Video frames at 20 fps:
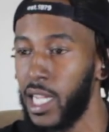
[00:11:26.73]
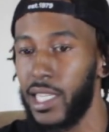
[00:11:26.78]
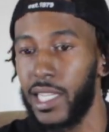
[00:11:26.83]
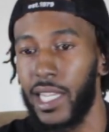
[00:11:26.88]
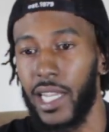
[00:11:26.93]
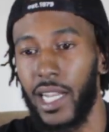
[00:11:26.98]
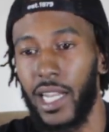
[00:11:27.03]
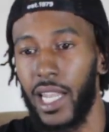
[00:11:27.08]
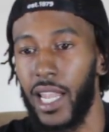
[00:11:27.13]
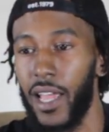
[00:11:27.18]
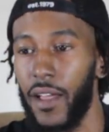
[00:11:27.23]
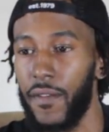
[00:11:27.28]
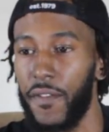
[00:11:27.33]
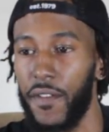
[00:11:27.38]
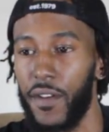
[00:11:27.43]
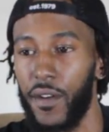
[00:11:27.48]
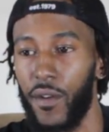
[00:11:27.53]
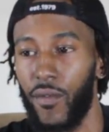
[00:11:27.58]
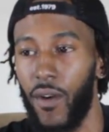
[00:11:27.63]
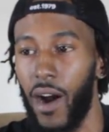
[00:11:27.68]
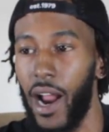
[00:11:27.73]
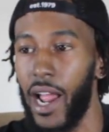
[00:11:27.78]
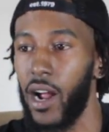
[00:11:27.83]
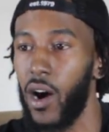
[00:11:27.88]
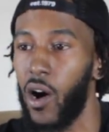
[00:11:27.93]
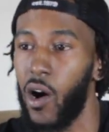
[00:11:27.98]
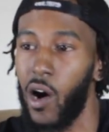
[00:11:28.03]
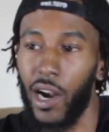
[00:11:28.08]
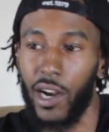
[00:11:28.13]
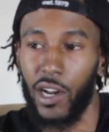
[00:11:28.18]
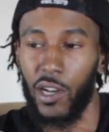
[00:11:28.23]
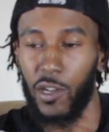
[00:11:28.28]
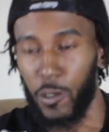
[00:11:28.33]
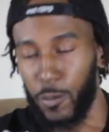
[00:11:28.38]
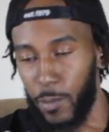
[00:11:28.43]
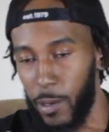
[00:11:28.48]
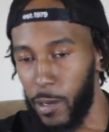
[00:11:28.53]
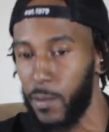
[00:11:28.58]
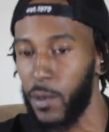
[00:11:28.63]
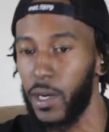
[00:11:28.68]
to the left and the right are those
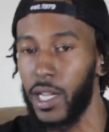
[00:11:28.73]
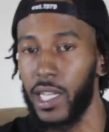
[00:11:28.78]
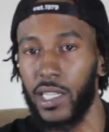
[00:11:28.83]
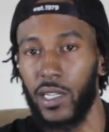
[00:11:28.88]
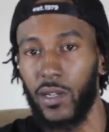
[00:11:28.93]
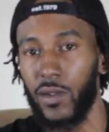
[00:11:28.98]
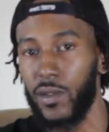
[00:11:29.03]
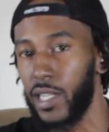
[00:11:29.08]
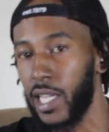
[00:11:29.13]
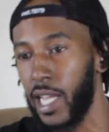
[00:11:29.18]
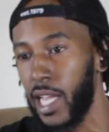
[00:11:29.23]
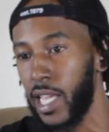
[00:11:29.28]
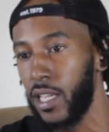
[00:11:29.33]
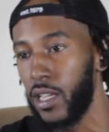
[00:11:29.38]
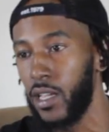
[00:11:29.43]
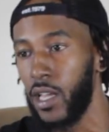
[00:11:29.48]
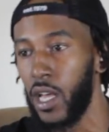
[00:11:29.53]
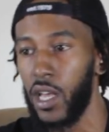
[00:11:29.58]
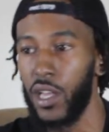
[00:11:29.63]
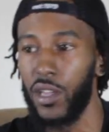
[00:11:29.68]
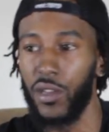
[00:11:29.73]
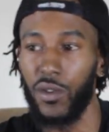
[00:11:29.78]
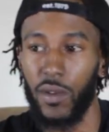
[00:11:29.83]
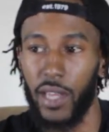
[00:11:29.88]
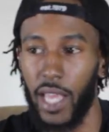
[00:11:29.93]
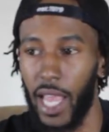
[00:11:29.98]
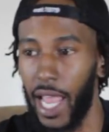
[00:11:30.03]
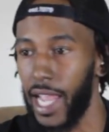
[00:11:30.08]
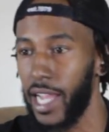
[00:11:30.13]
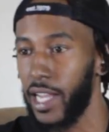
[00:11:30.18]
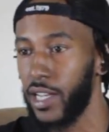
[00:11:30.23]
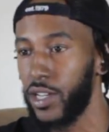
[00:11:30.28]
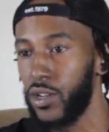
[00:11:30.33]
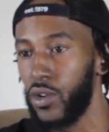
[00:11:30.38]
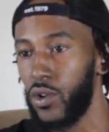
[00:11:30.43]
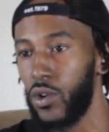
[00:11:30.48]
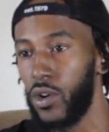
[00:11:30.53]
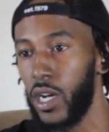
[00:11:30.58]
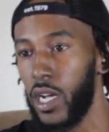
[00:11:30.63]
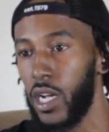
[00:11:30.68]
people that's going to tell you you can't
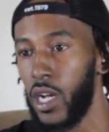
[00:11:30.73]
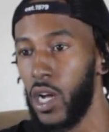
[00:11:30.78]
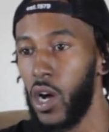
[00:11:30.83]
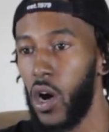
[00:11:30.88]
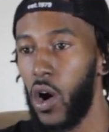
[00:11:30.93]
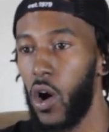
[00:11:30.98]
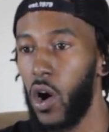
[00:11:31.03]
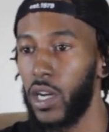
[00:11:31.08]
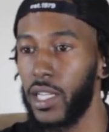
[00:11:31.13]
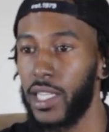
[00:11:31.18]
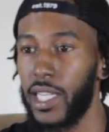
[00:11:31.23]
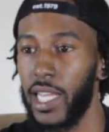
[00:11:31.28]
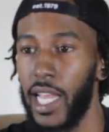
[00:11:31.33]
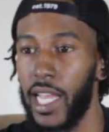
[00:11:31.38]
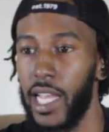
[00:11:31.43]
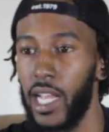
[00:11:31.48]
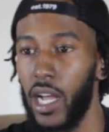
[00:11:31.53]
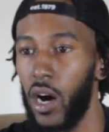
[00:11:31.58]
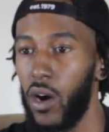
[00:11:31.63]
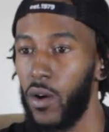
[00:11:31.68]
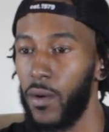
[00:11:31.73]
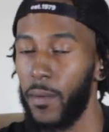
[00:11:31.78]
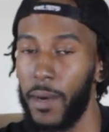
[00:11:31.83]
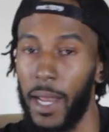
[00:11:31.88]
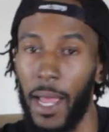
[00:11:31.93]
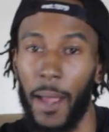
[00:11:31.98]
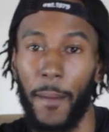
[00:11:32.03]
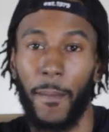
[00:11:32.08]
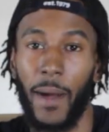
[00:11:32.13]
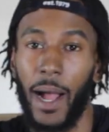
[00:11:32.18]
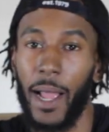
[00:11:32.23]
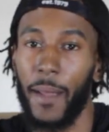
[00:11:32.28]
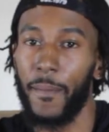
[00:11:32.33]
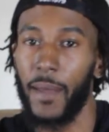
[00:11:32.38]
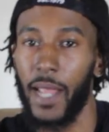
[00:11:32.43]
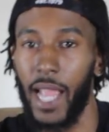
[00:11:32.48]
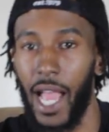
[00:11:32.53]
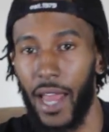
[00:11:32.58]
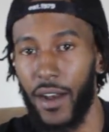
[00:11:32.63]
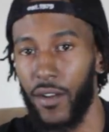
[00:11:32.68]
do it, or tell you, oh, that might
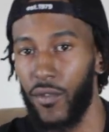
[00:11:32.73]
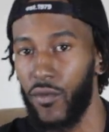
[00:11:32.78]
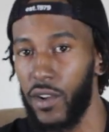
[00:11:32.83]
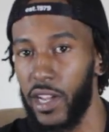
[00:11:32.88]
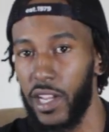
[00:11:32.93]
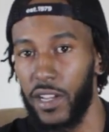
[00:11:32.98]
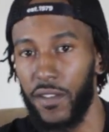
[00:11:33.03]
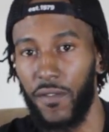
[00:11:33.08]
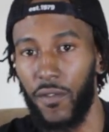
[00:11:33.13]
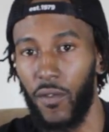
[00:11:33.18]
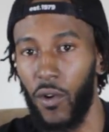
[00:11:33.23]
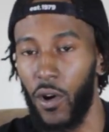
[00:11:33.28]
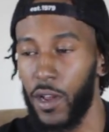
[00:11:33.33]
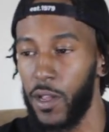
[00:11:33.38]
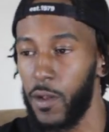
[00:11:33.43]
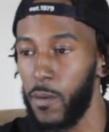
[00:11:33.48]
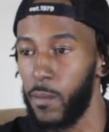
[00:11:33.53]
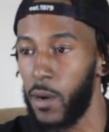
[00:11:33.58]
be out of reach for you.